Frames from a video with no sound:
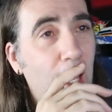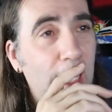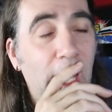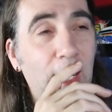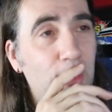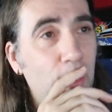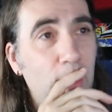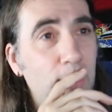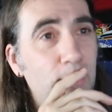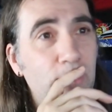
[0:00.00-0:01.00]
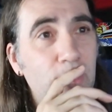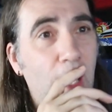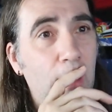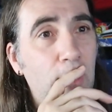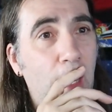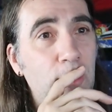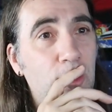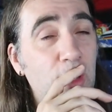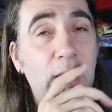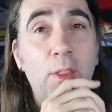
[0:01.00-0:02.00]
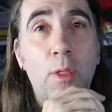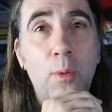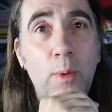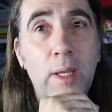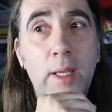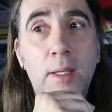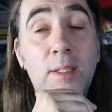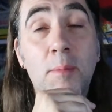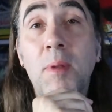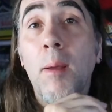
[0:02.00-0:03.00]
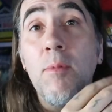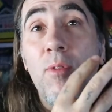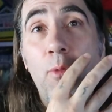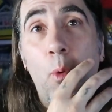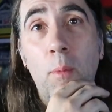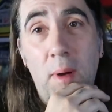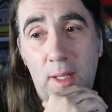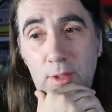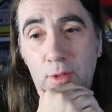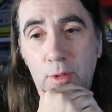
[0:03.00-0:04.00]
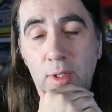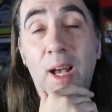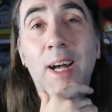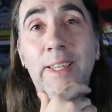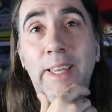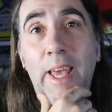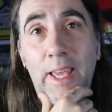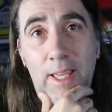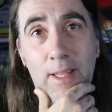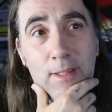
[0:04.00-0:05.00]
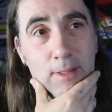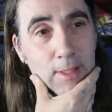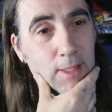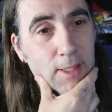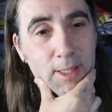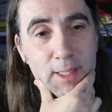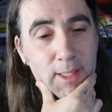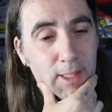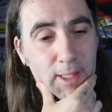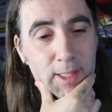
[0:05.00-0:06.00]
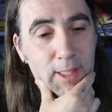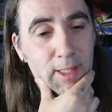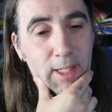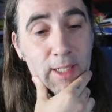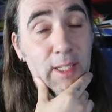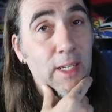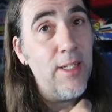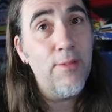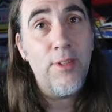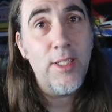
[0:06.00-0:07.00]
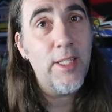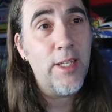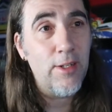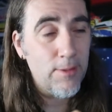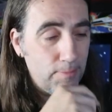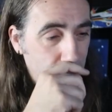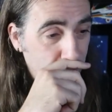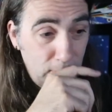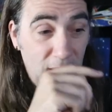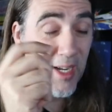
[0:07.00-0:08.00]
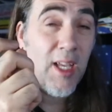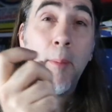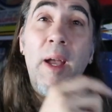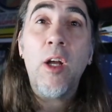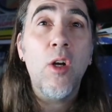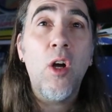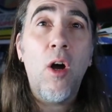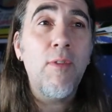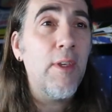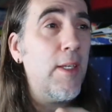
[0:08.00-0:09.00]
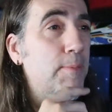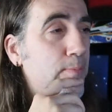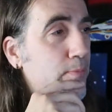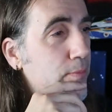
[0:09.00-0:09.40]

I gotta do it. I, I was drinking three, sometimes four Monsters a day. That's not good for the ticker. And I cut back on coffee.